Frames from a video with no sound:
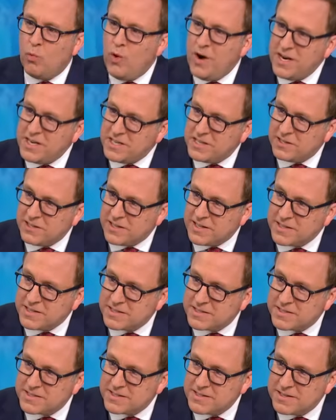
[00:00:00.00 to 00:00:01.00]
wish
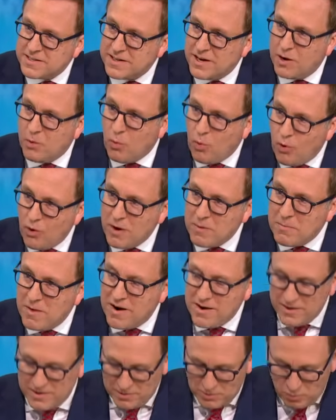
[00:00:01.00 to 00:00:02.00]
list a
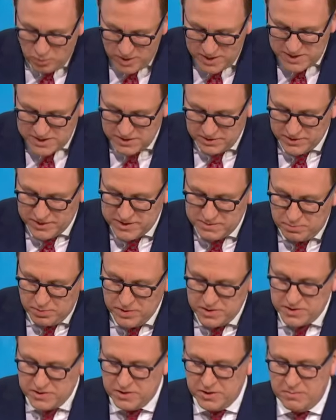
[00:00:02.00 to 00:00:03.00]
warmonger wish list
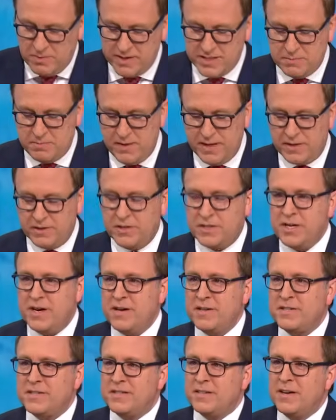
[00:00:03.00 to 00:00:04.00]
pushed through by Speaker
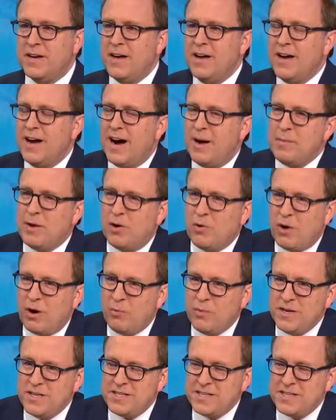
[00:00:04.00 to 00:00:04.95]
Johnson. I mean, are, are we